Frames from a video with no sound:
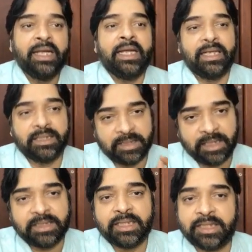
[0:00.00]
It's
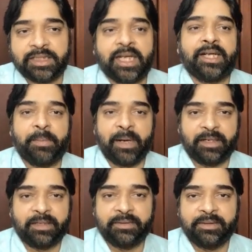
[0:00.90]
just a
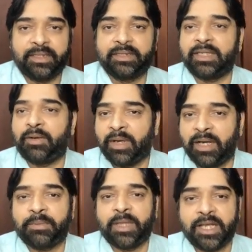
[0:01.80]
statement. It's one
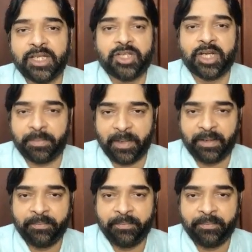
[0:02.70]
of the statement.